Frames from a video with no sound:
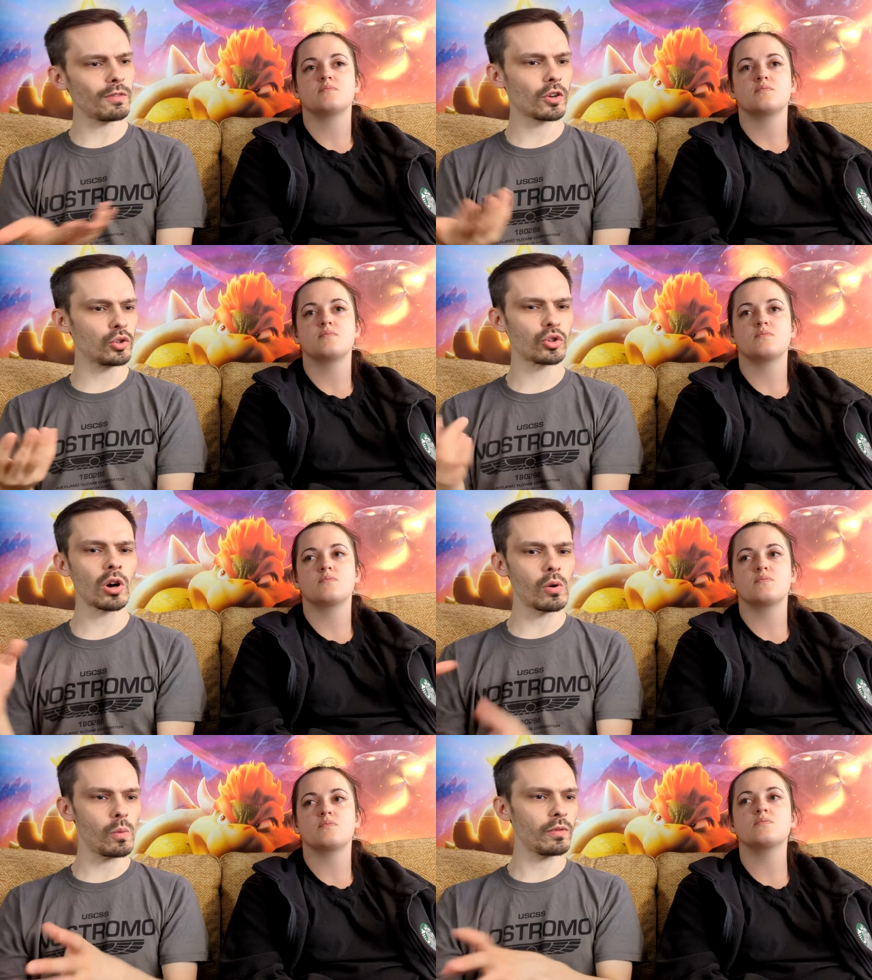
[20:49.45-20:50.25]
Speaker 1: of
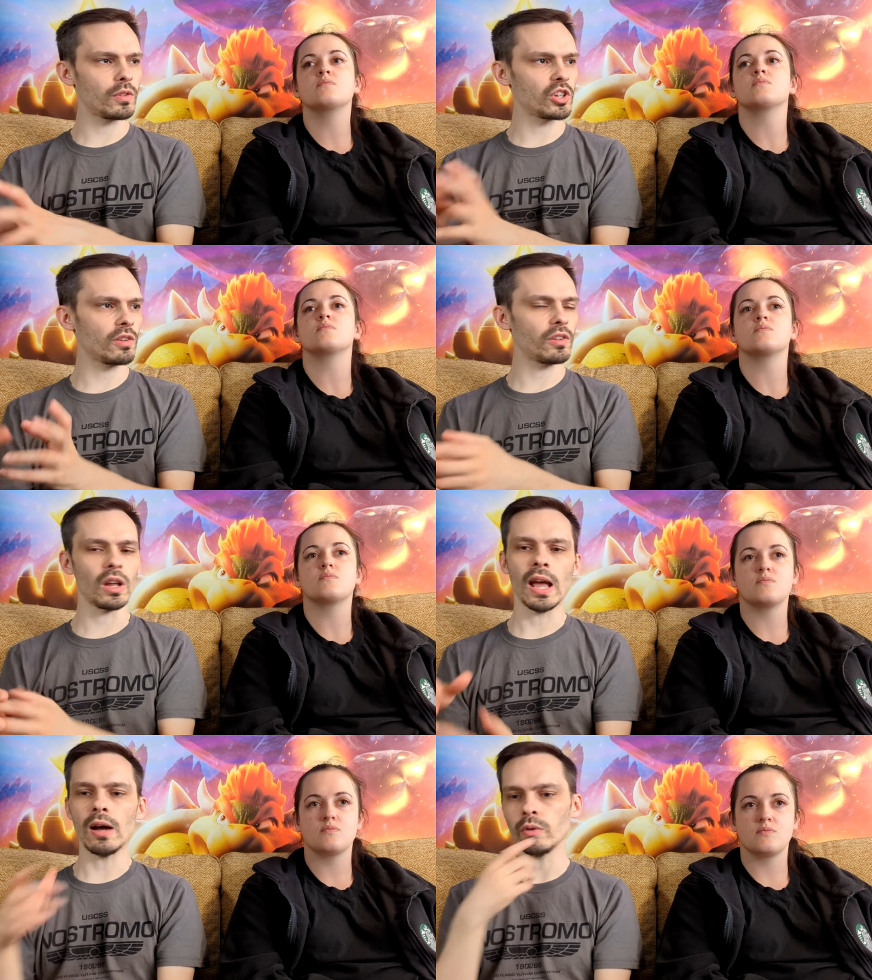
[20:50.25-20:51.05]
Control with the mm-hmm. shifting
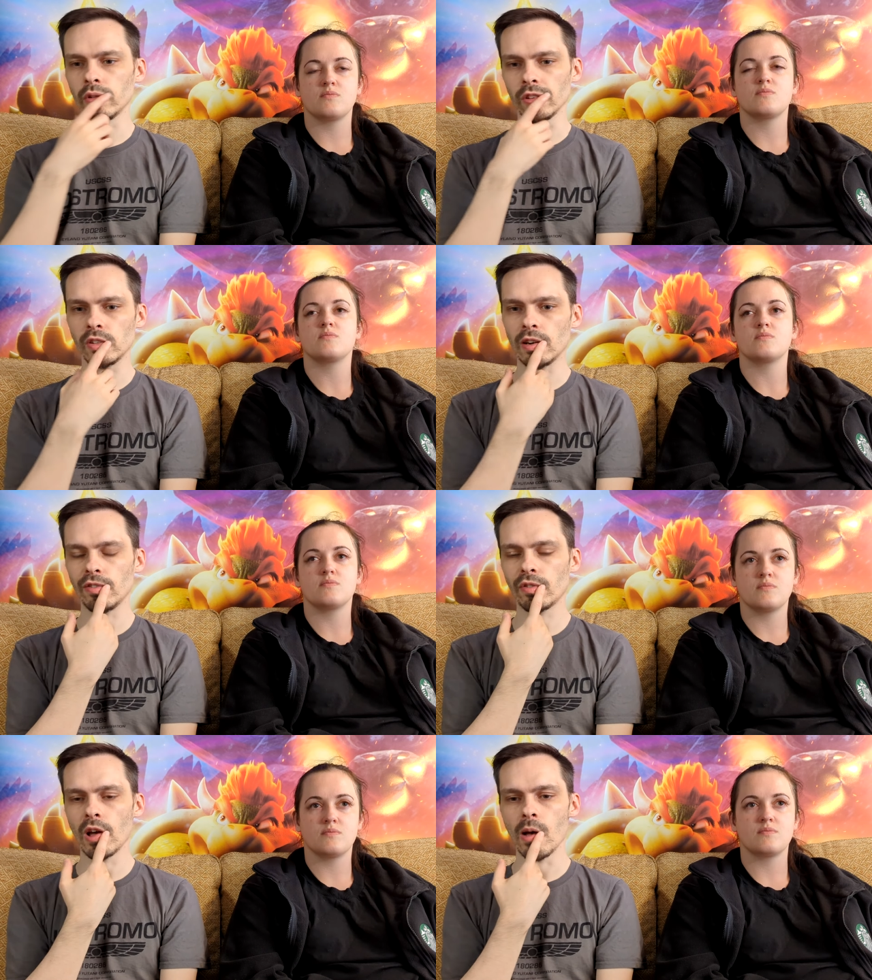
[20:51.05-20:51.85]
house and
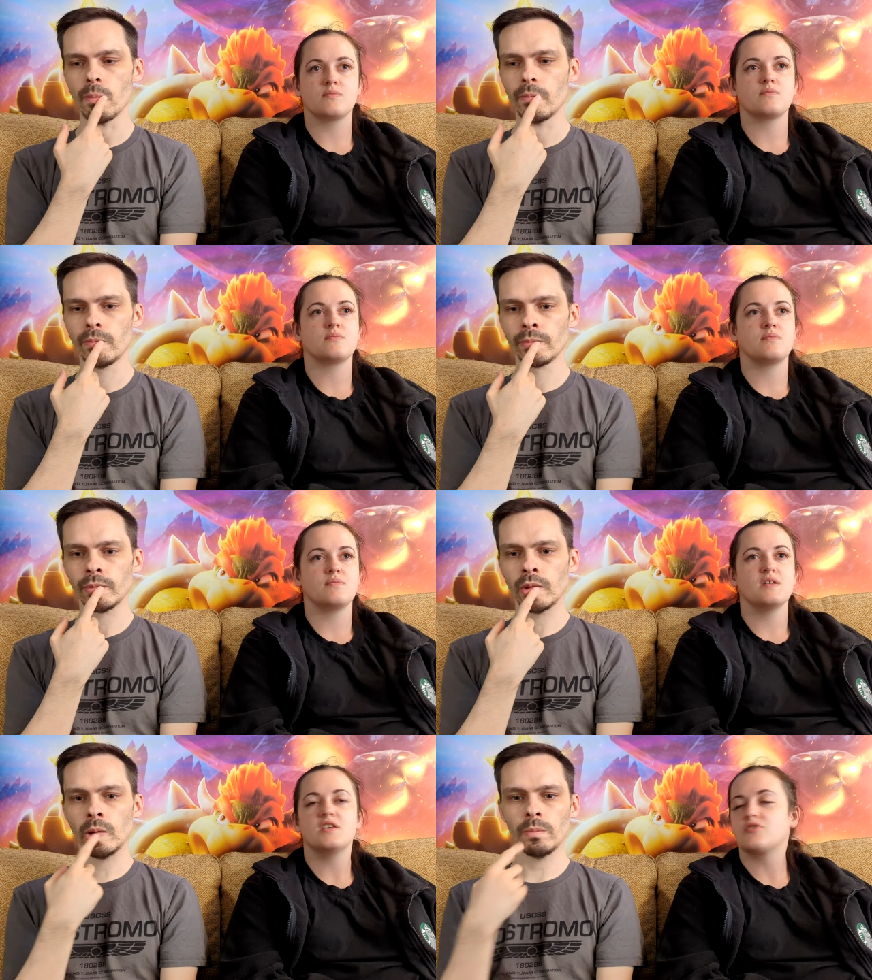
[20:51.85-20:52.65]
stuff. Um,
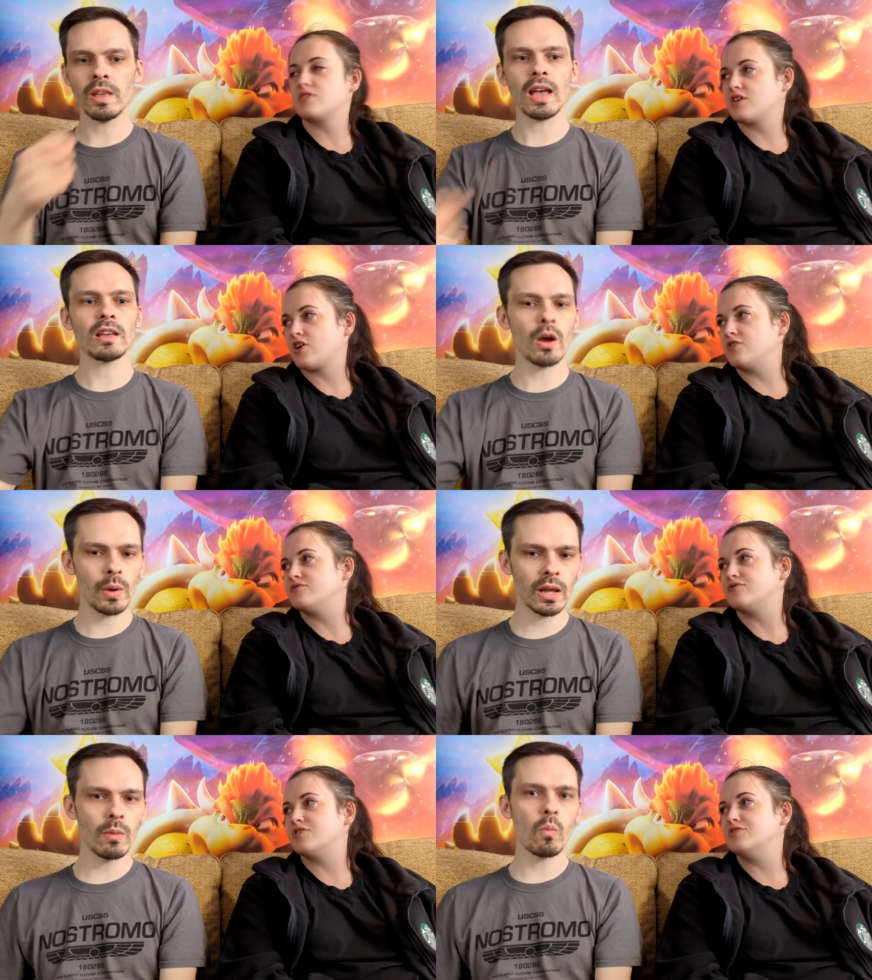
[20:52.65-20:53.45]
but yeah,
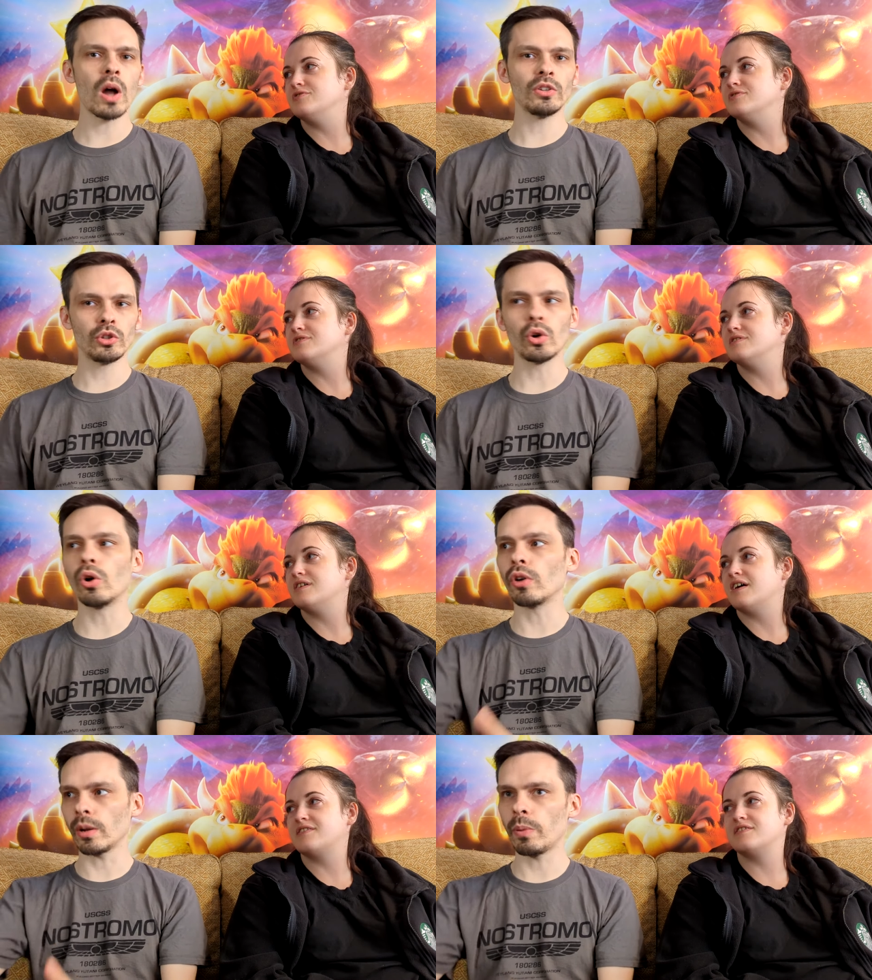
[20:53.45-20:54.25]
going in one
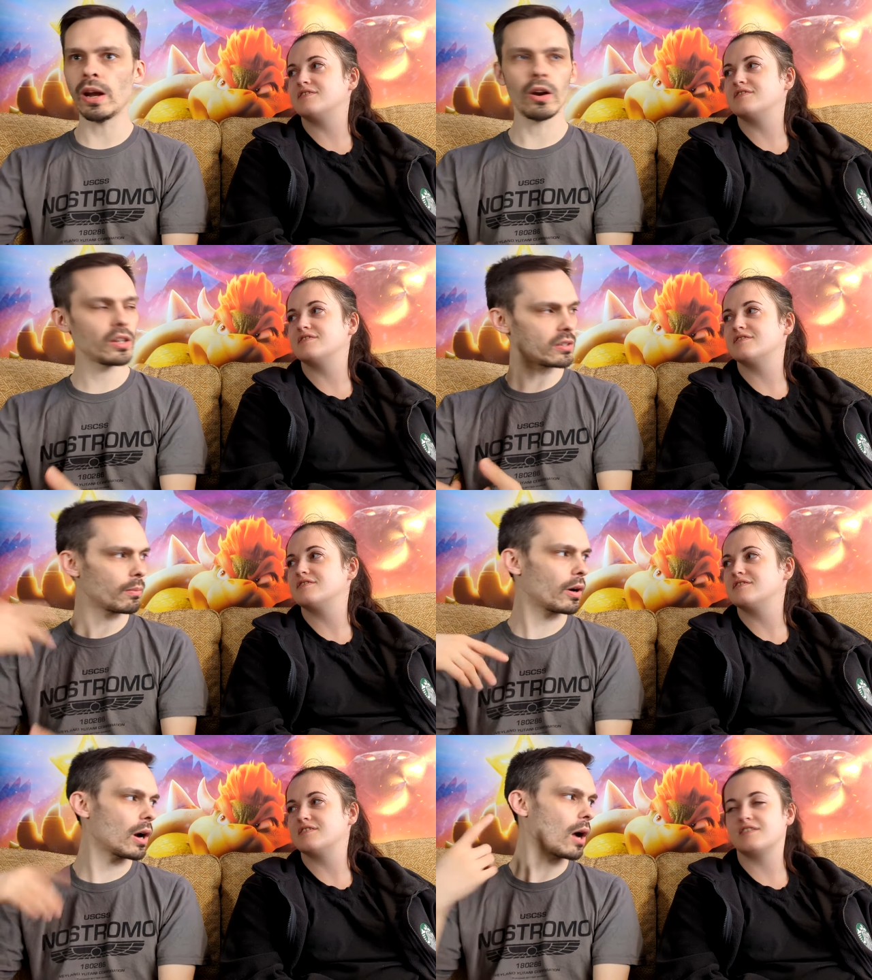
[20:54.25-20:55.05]
door and, and appearing then,
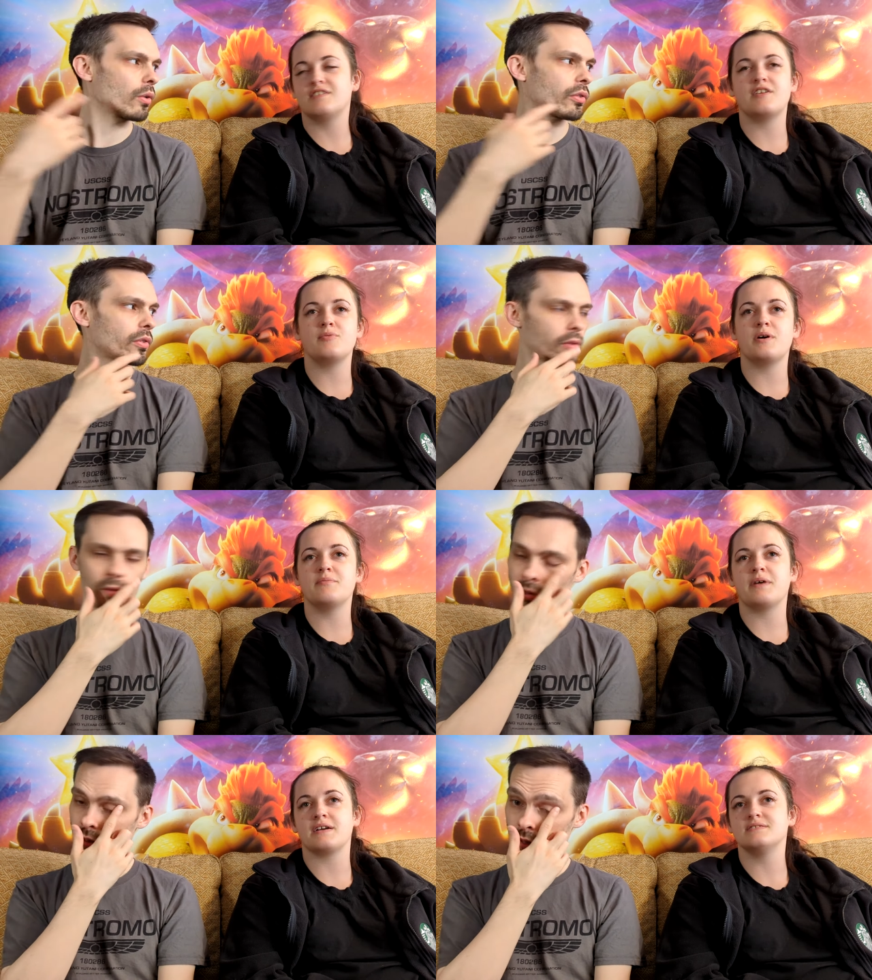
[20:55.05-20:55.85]
somewhere else. And they
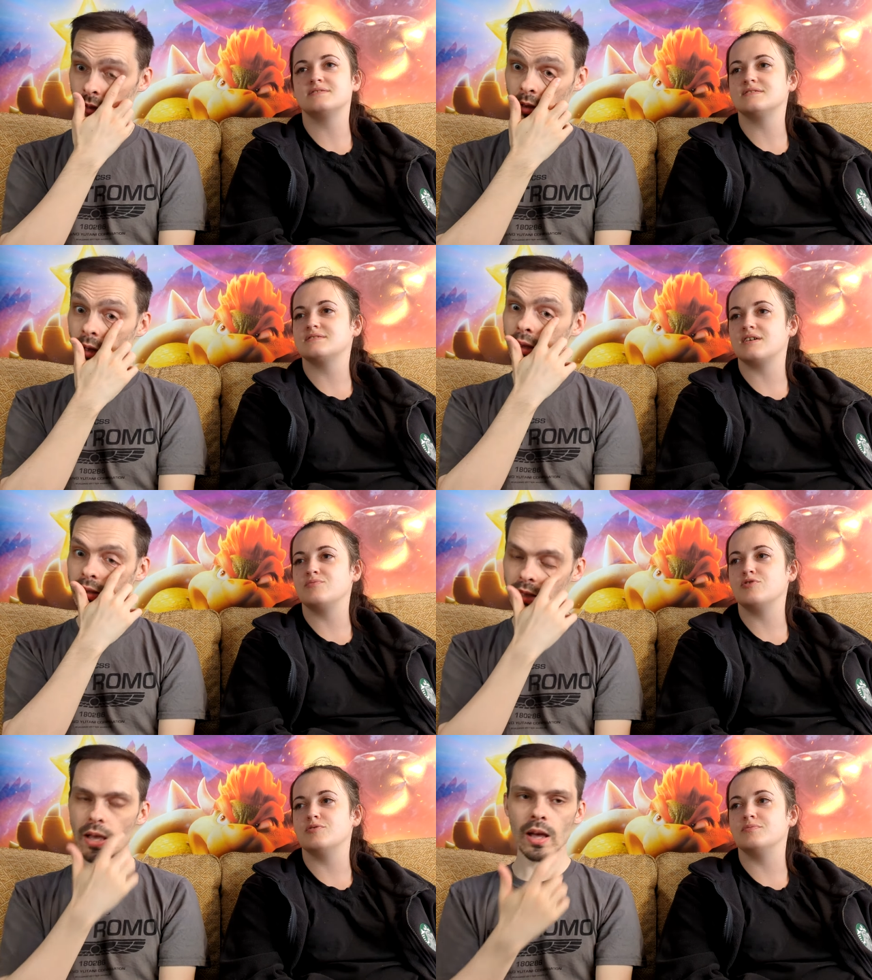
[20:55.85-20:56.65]
Speaker 2: went back into the same
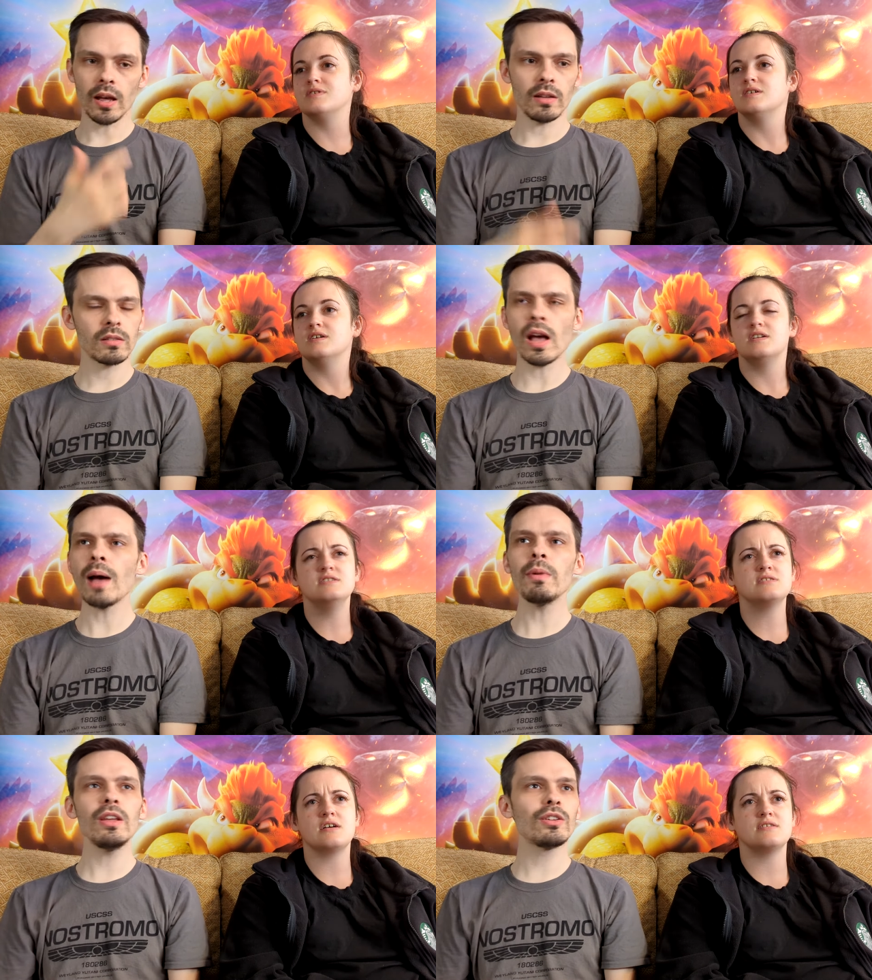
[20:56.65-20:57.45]
room. Yeah, it's like
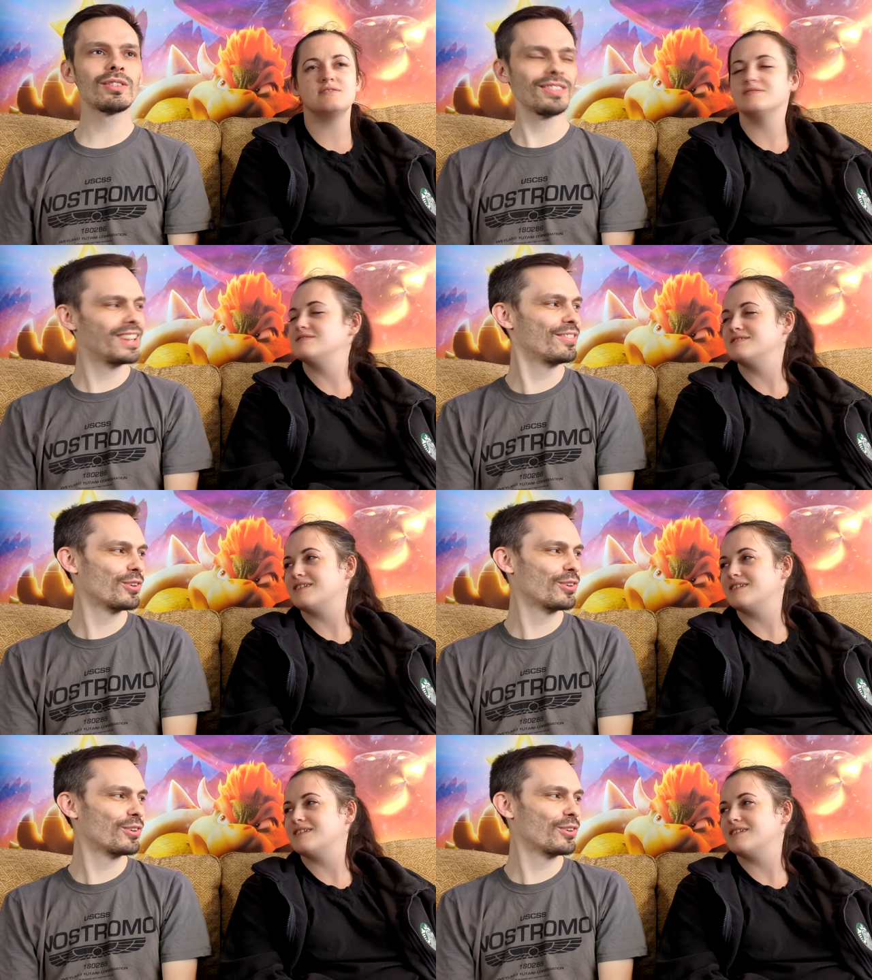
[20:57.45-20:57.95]
how many that?